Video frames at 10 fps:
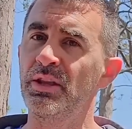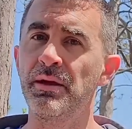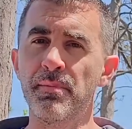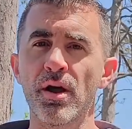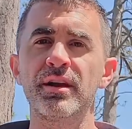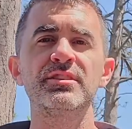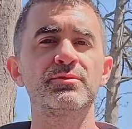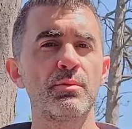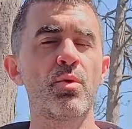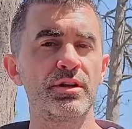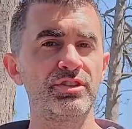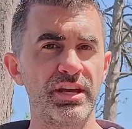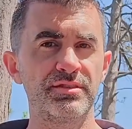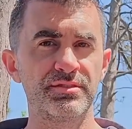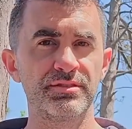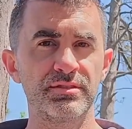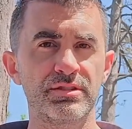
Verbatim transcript: the market is rewarding chasers.